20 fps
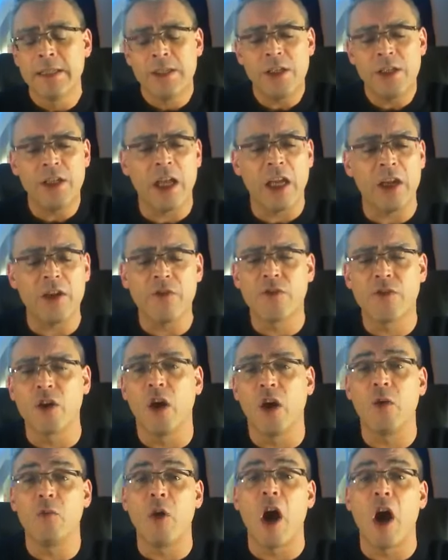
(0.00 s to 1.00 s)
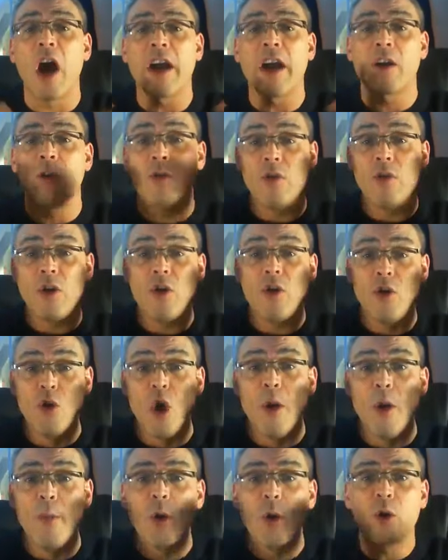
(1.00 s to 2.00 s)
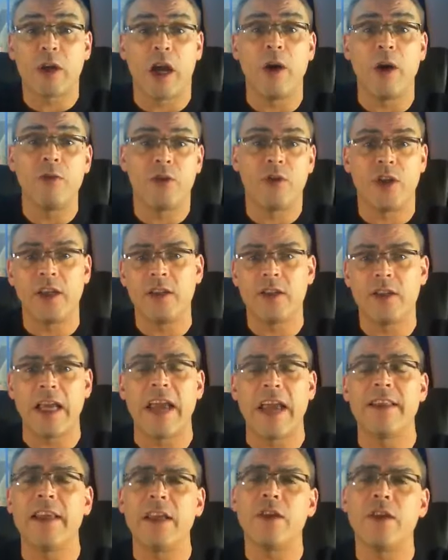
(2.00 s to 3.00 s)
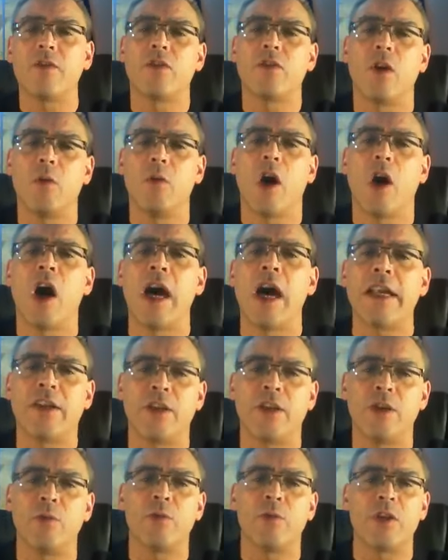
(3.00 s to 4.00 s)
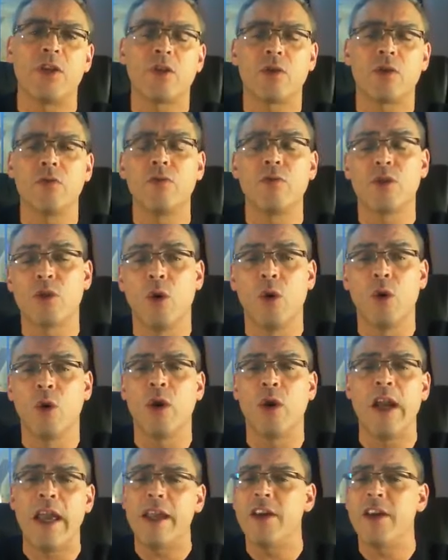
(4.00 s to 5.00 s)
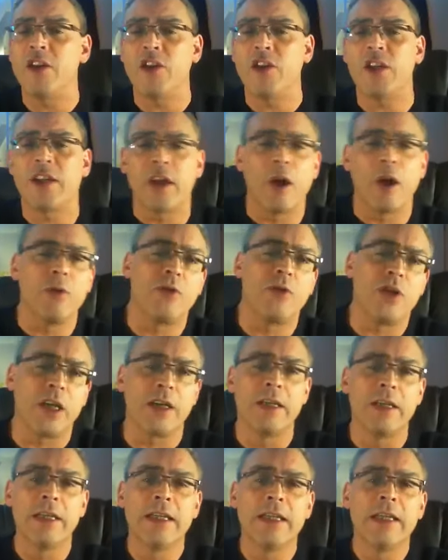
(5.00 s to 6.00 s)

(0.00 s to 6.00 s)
You know, you've got what I call normal coaches, and then you've got what I do, which is called core energy coaching.